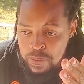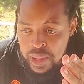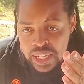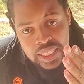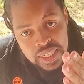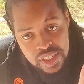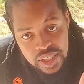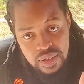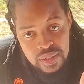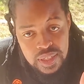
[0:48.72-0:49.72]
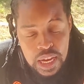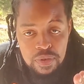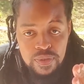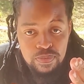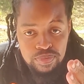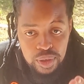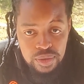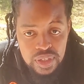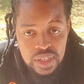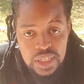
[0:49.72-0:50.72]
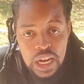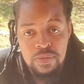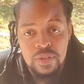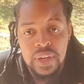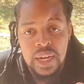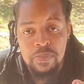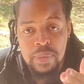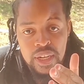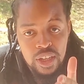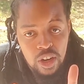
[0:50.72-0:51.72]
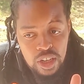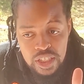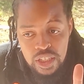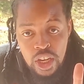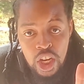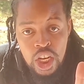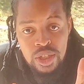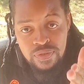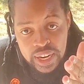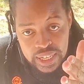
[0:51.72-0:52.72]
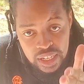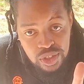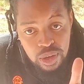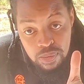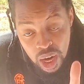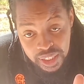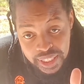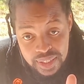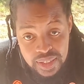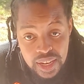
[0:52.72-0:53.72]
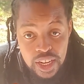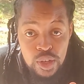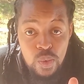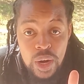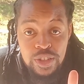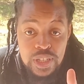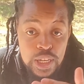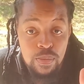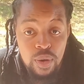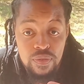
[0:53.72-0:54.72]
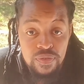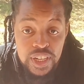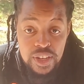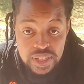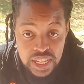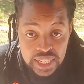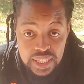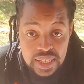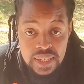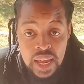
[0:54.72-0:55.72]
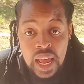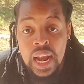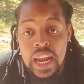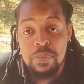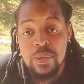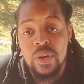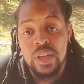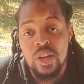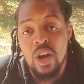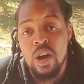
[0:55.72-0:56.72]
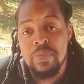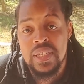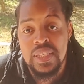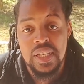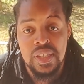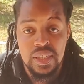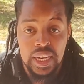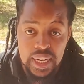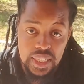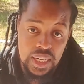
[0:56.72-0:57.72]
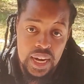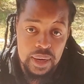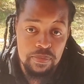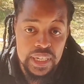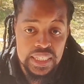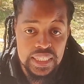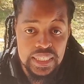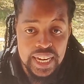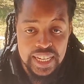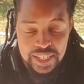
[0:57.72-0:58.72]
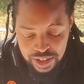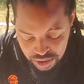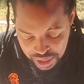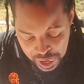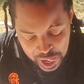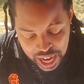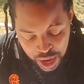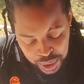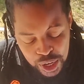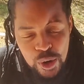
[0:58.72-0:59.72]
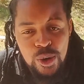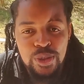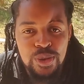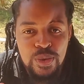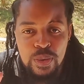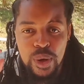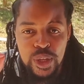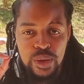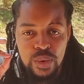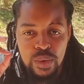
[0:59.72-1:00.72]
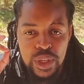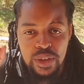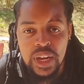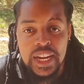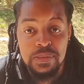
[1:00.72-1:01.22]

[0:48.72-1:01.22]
teaching, this type of approach, this type of pedagogy to financial markets, and you want to see more videos like this, let me know in the comment section, hit the like button, etc. I want to go through with you guys my